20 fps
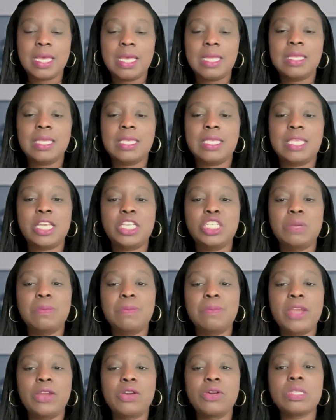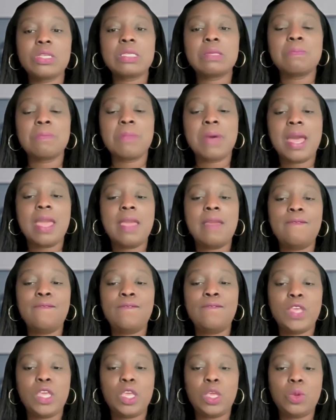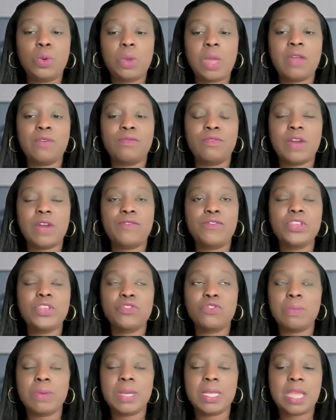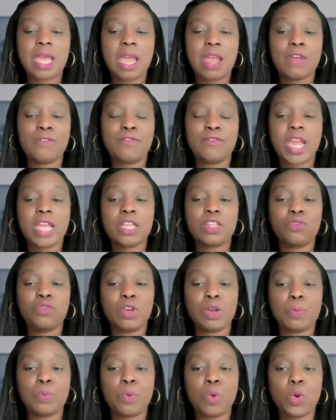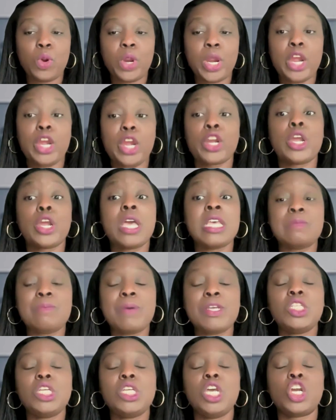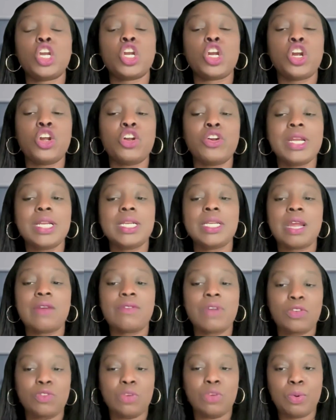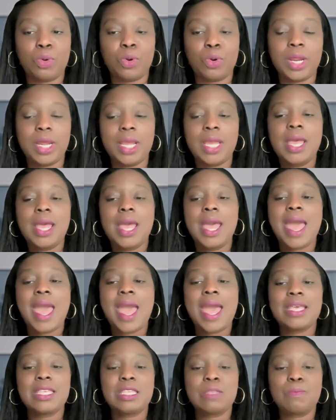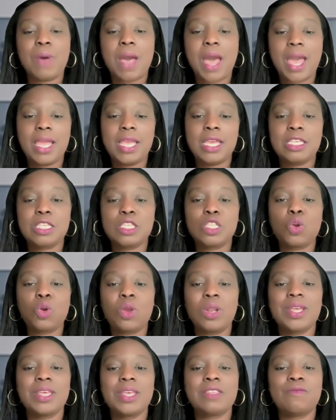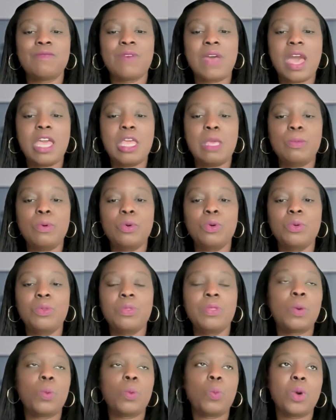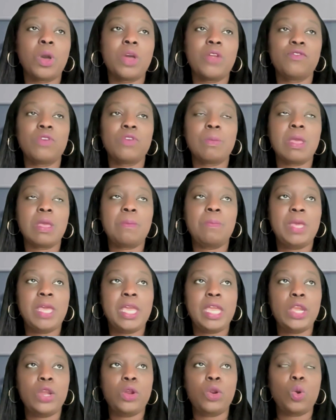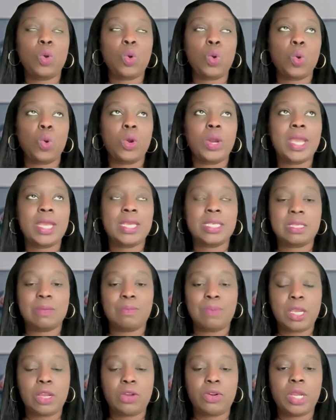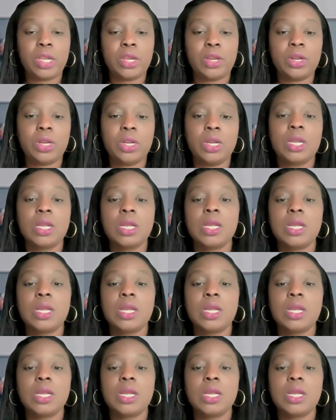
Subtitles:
Decision makers might view a reference from a direct report, especially a current direct report, as biased or less valuable than one from a peer or a superior.